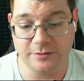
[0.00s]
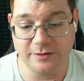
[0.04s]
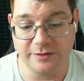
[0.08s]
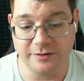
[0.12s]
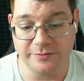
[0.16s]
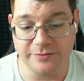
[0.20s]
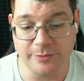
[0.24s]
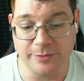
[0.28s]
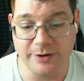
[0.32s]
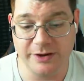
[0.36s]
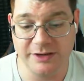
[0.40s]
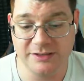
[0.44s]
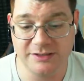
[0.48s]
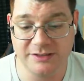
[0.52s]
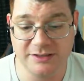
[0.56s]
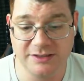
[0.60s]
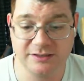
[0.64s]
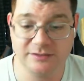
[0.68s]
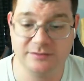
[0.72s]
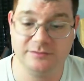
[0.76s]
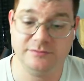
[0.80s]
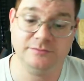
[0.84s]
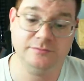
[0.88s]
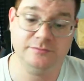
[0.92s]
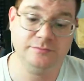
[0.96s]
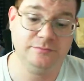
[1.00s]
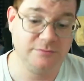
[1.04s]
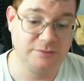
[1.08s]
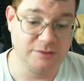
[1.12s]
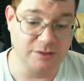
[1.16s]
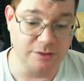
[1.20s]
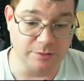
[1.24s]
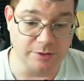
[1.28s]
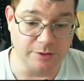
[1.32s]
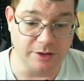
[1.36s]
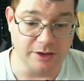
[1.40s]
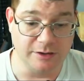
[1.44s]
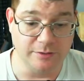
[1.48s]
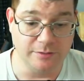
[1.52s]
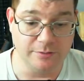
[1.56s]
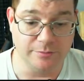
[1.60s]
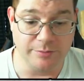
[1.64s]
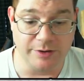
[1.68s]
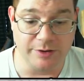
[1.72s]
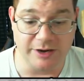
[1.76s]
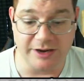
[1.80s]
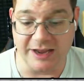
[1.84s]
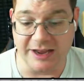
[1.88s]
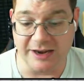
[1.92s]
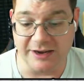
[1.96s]
if I waste it, so what? But
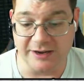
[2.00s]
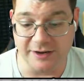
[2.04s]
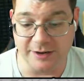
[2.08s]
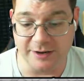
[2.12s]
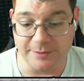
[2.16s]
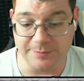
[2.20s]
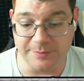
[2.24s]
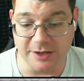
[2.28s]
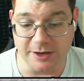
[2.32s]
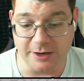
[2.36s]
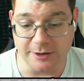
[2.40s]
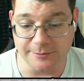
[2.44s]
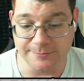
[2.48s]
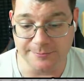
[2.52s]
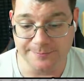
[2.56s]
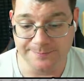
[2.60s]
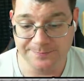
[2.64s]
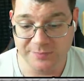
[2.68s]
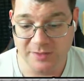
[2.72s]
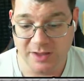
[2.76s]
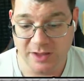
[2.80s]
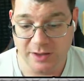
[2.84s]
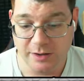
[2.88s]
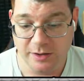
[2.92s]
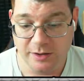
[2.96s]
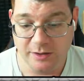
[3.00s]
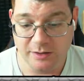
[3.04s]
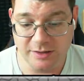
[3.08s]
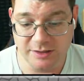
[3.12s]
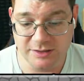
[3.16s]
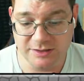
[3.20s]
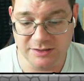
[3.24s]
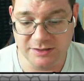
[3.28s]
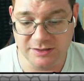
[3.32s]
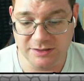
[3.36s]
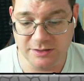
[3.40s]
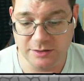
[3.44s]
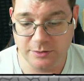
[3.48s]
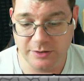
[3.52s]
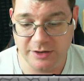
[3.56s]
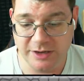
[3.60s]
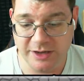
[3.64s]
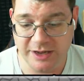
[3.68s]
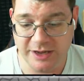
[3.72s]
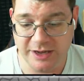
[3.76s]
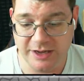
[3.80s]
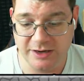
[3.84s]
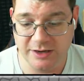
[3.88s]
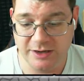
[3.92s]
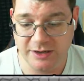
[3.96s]
I got it up there. Let's go
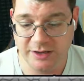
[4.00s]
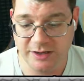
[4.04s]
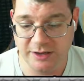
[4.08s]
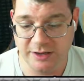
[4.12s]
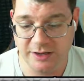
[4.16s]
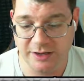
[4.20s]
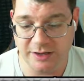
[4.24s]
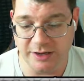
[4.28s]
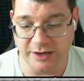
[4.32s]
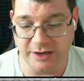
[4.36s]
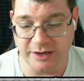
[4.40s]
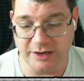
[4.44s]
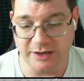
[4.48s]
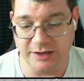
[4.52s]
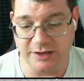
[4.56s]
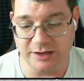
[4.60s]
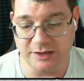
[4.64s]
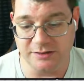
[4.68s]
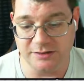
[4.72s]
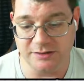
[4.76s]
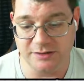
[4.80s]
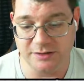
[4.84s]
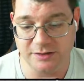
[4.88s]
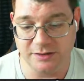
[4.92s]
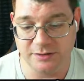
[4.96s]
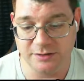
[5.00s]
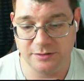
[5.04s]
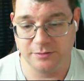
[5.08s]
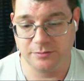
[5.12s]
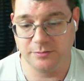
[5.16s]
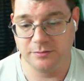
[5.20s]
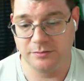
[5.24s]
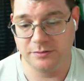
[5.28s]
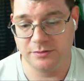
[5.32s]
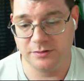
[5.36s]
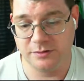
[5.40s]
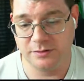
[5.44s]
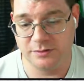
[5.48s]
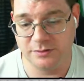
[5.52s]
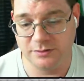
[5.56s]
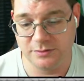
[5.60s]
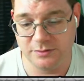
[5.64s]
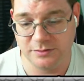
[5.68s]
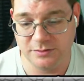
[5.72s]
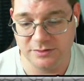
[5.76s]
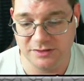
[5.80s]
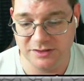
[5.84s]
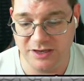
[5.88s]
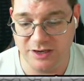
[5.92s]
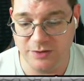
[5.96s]
ahead and
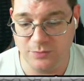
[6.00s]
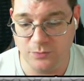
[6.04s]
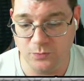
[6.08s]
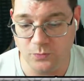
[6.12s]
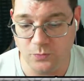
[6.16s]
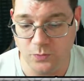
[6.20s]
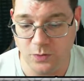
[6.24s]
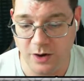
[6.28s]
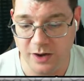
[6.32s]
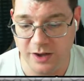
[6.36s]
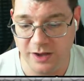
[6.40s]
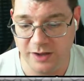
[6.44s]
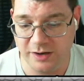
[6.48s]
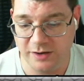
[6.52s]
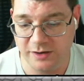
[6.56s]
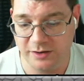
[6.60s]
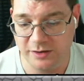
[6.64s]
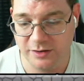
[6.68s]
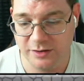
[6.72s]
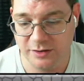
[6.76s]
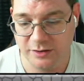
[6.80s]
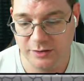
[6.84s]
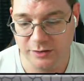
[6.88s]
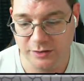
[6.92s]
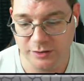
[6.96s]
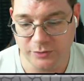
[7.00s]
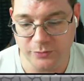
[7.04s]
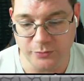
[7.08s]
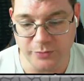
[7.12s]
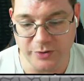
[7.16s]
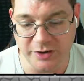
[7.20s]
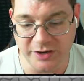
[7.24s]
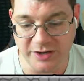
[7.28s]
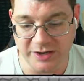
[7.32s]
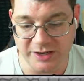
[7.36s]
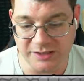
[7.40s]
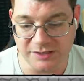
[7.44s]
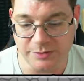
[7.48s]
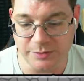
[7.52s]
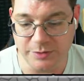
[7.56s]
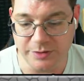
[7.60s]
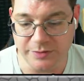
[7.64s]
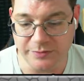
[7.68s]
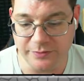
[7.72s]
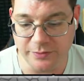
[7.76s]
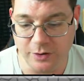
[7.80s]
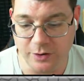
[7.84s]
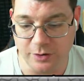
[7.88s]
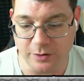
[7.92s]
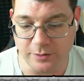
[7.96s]
see what we need to
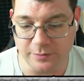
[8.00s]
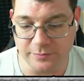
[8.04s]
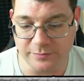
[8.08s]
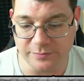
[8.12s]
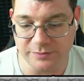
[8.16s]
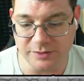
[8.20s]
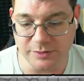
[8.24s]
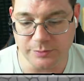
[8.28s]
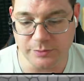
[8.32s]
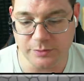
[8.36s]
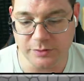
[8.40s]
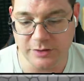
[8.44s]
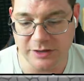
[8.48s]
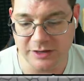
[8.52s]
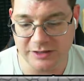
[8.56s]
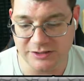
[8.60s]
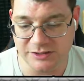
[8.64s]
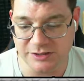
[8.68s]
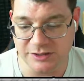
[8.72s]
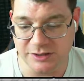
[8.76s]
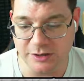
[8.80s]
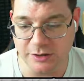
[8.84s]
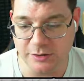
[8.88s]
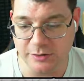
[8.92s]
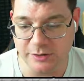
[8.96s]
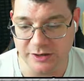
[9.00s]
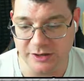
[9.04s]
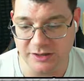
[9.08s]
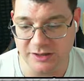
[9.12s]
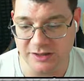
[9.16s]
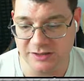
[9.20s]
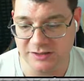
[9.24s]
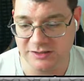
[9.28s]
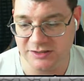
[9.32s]
evolve. So we'll actually go in and let's